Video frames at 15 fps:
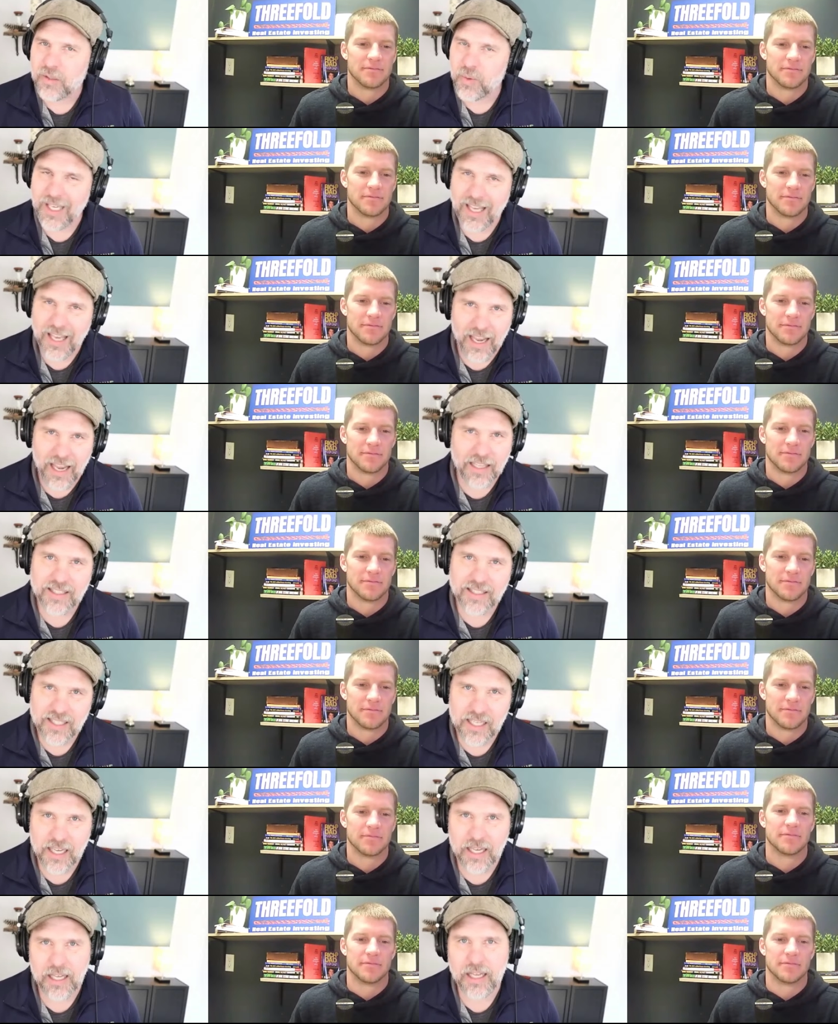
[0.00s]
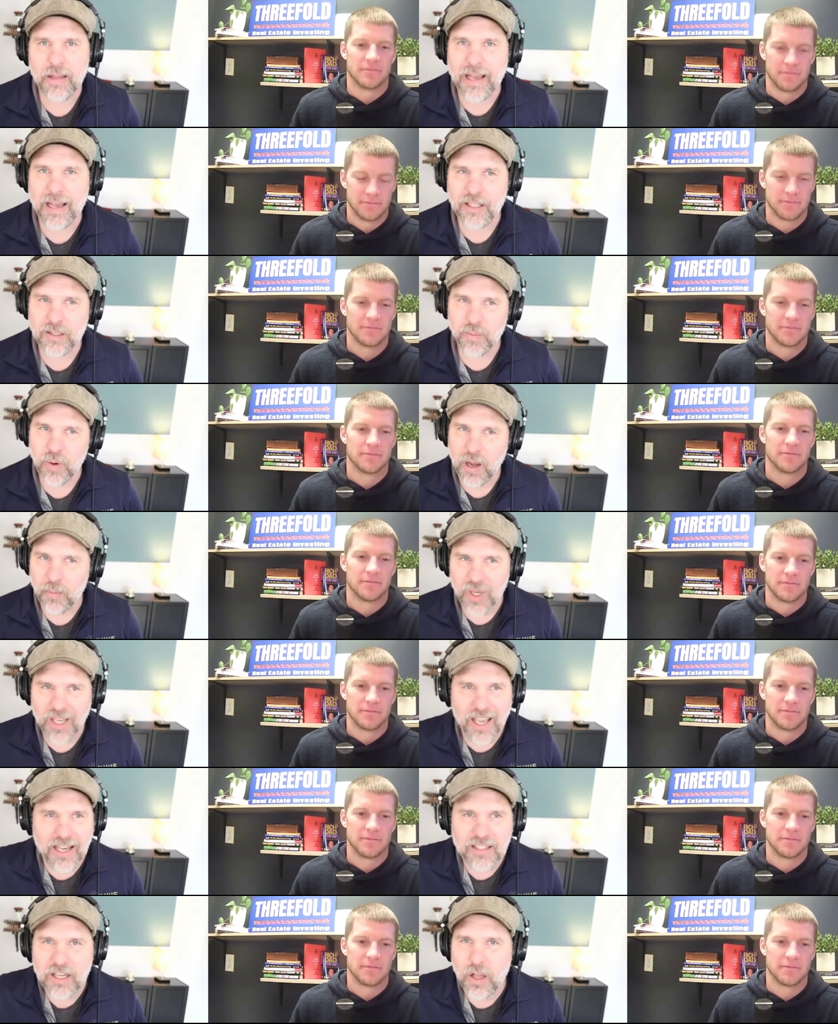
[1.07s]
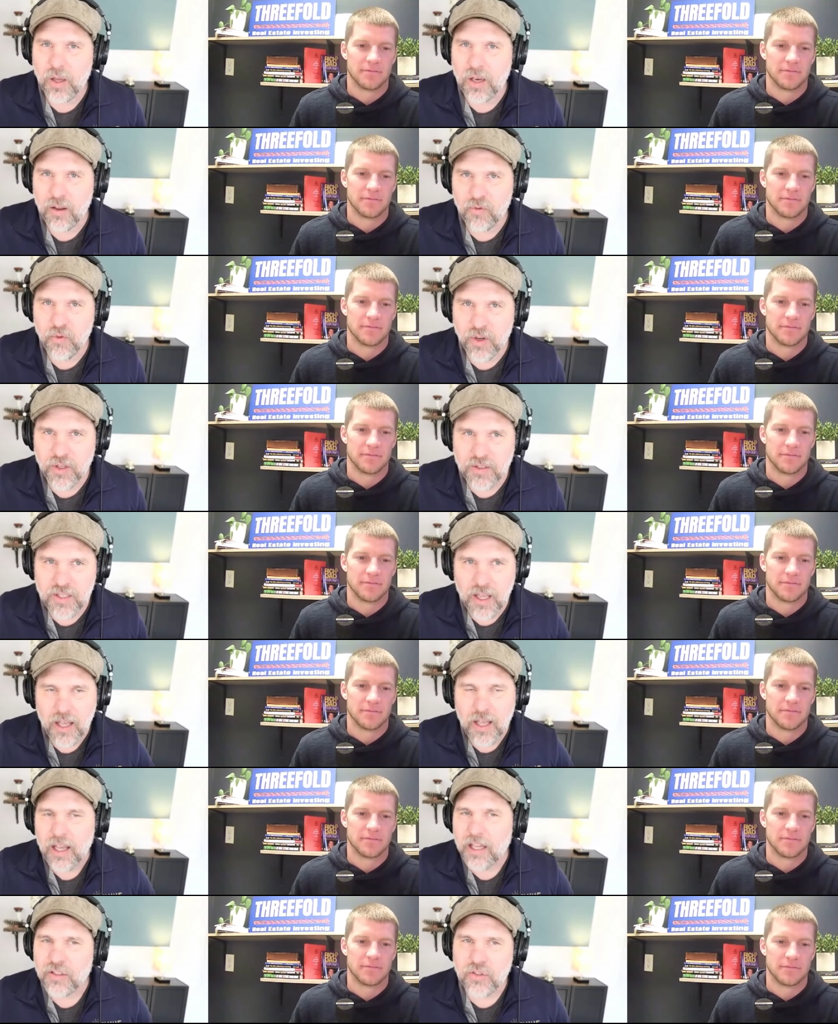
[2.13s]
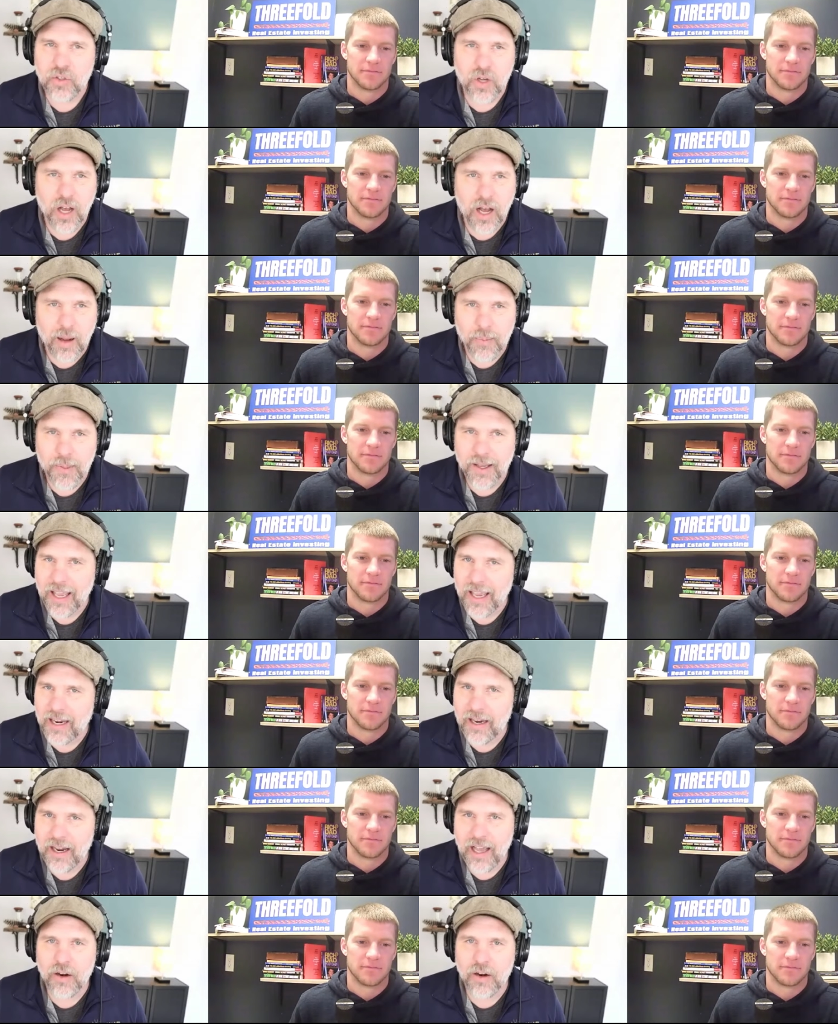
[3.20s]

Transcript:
Speaker 1: we can't see it. And that's the problem. We can't tell the difference. It's too complicated. I